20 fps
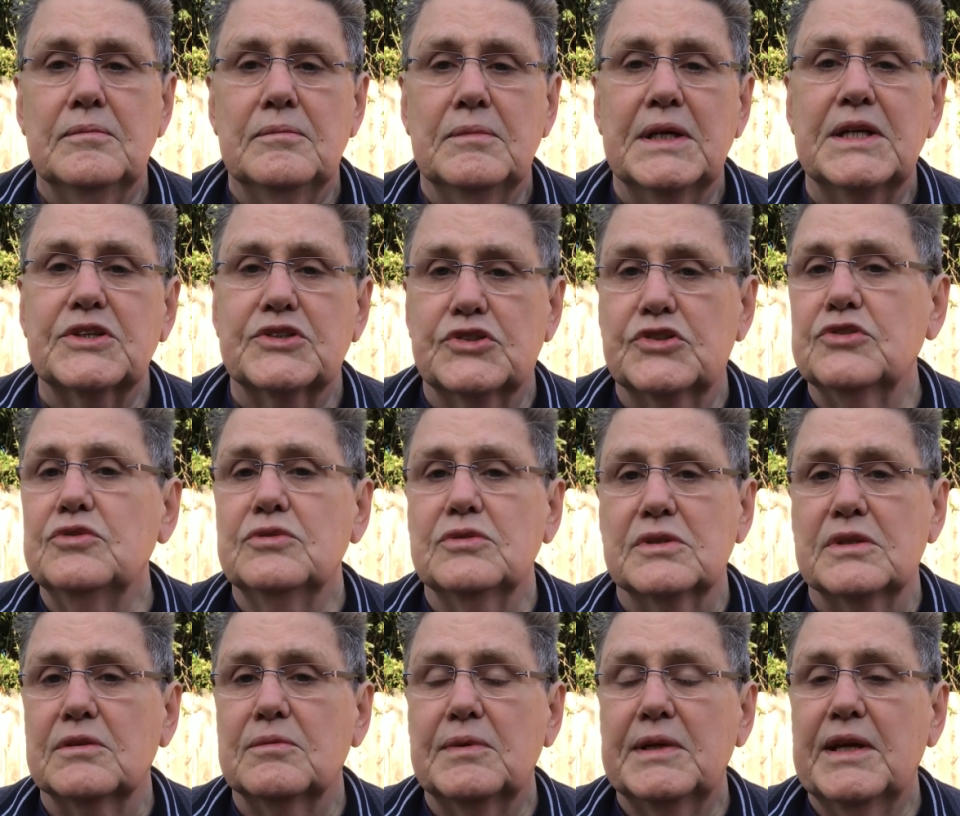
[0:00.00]
make sure
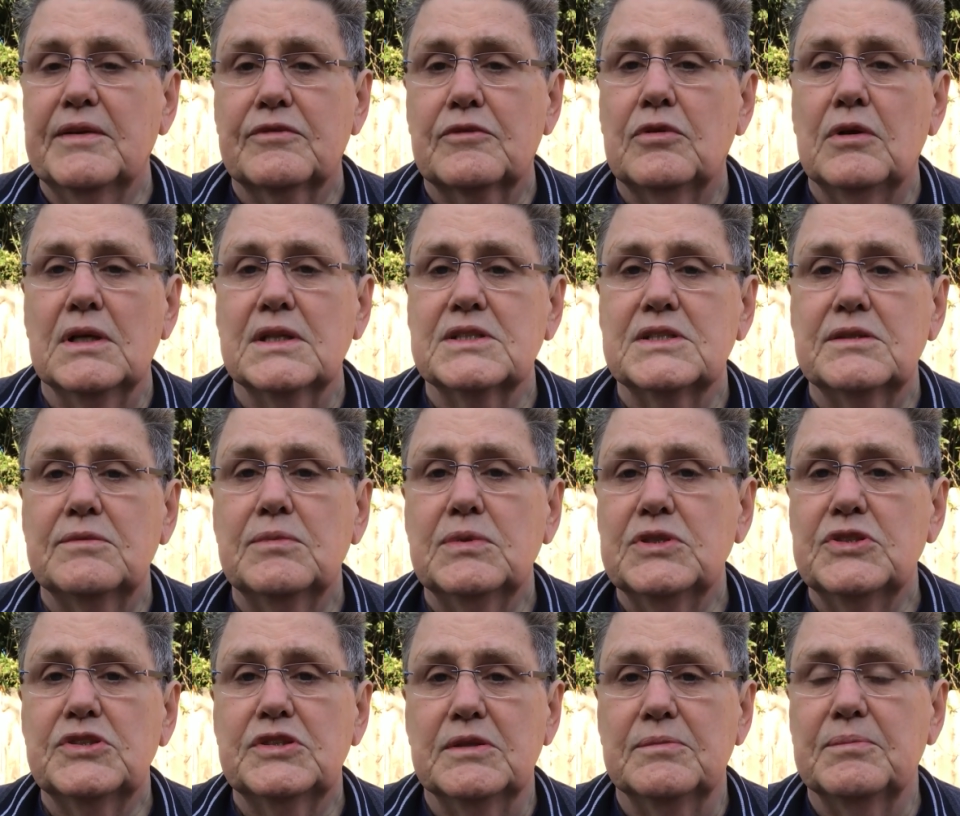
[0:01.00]
that we have quality
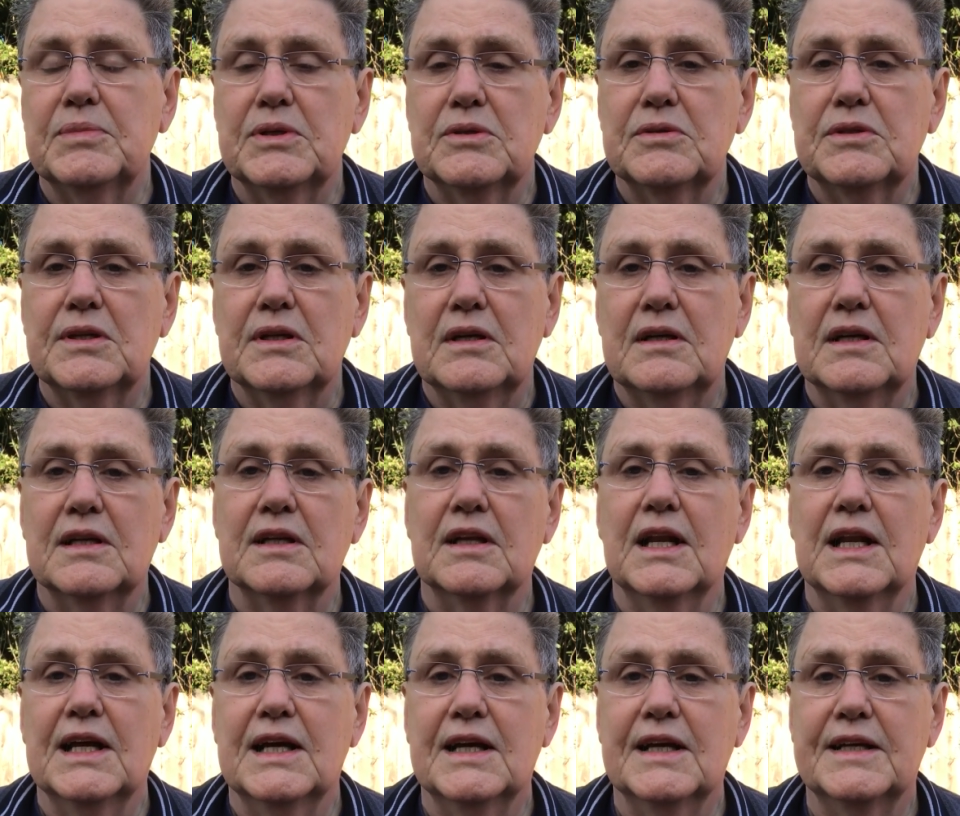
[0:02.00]
worship both
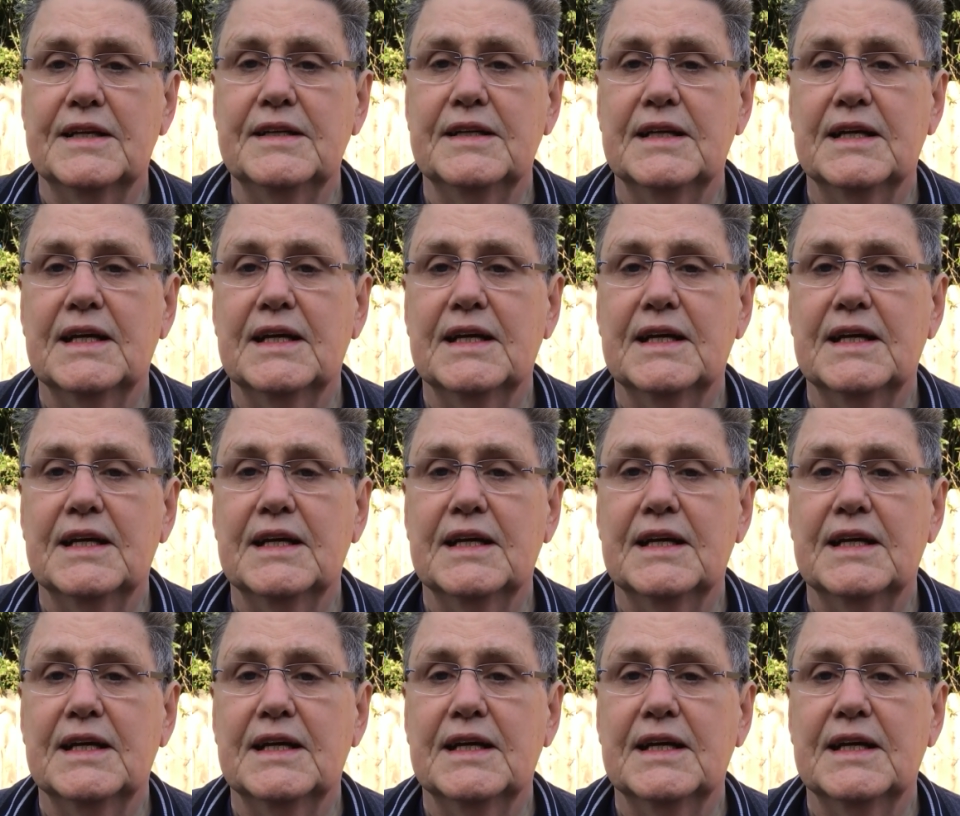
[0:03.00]
online